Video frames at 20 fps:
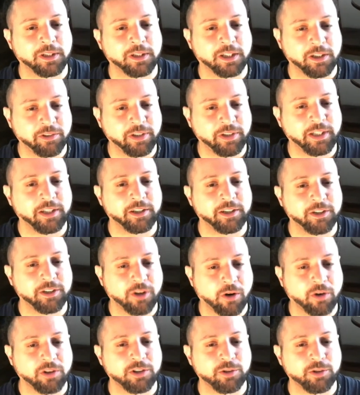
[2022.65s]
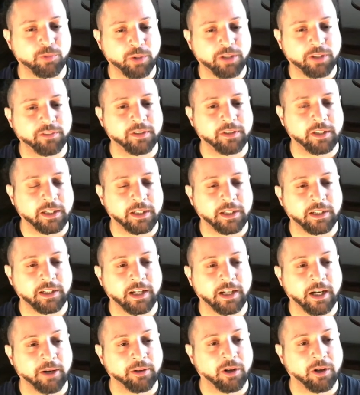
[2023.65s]
the clean guitars weaving in and
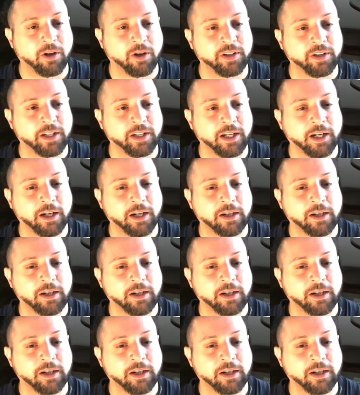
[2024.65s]
out on there.